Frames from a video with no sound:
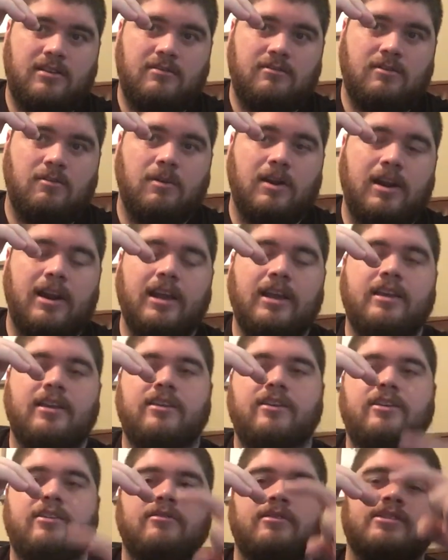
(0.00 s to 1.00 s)
Well, what I can
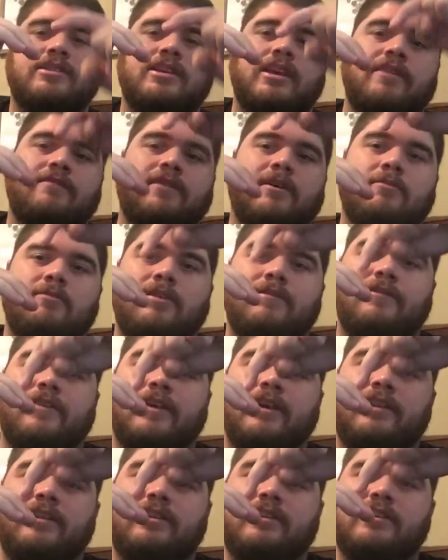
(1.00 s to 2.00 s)
do is, if I want to
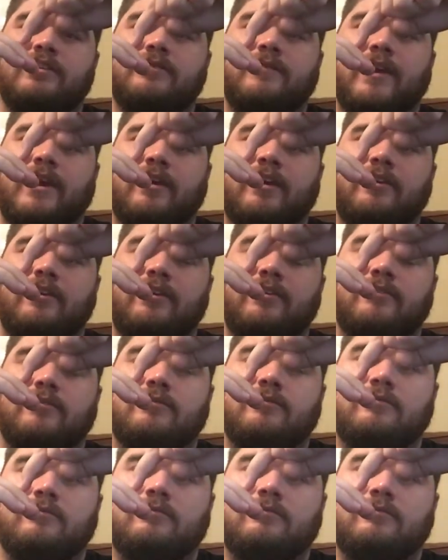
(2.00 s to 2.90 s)
find this value,